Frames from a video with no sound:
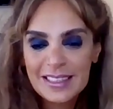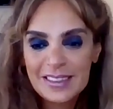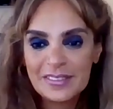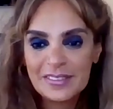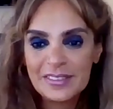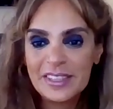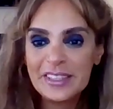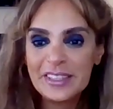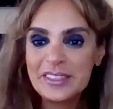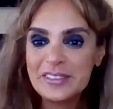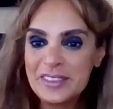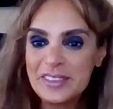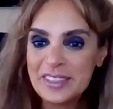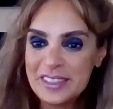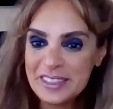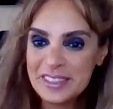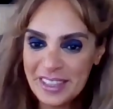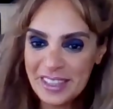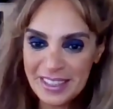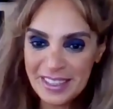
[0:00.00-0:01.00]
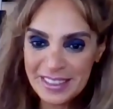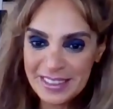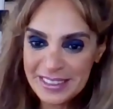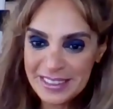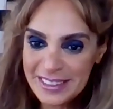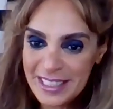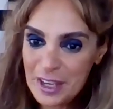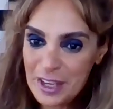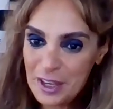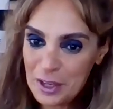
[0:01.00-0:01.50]
Very, very nice.
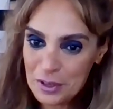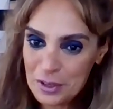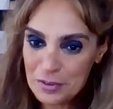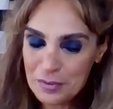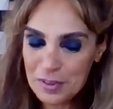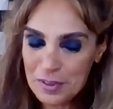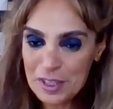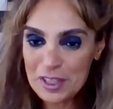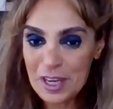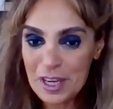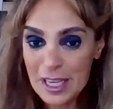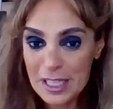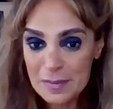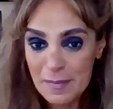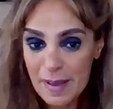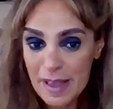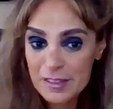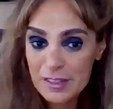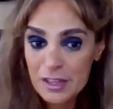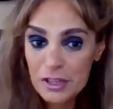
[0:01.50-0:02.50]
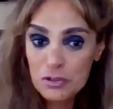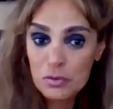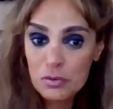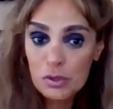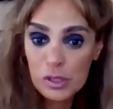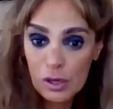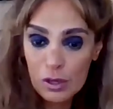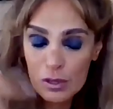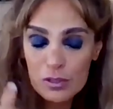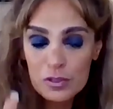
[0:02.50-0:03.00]
Thank you. Very nice message. We
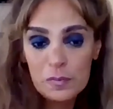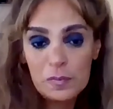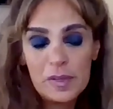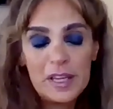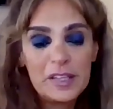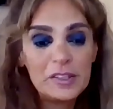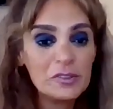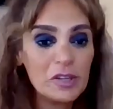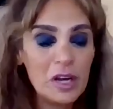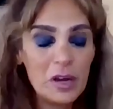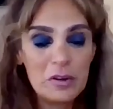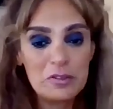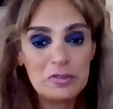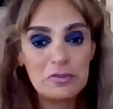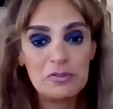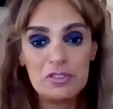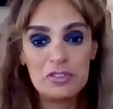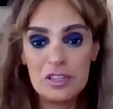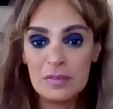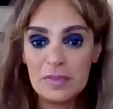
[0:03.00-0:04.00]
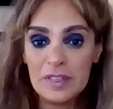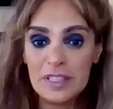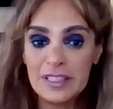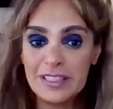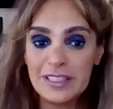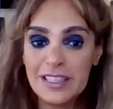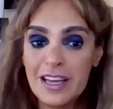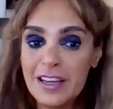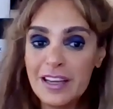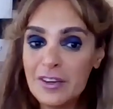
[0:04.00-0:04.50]
will also play it on our social
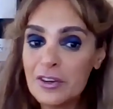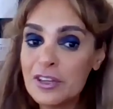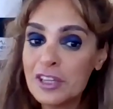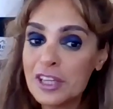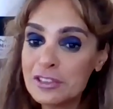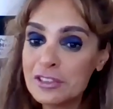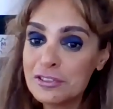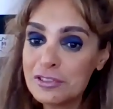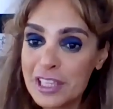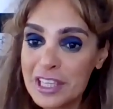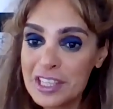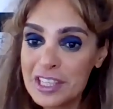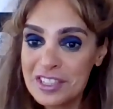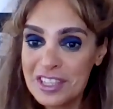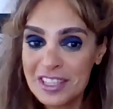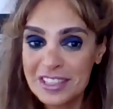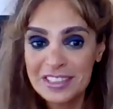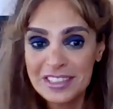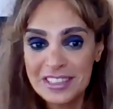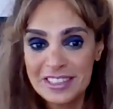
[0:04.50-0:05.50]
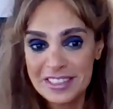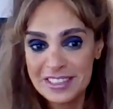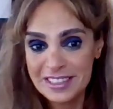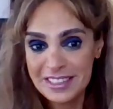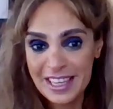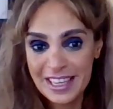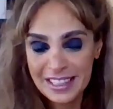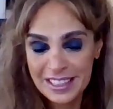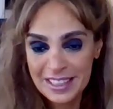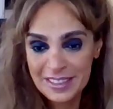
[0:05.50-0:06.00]
media. Congratulations,
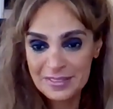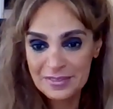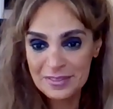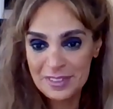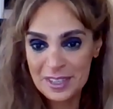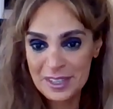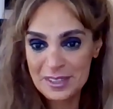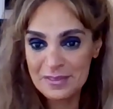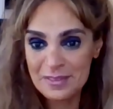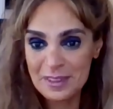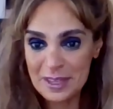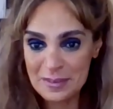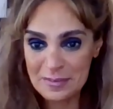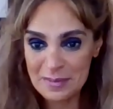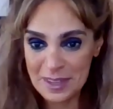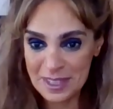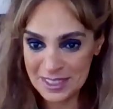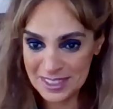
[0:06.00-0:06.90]
Christiana. Very, very much.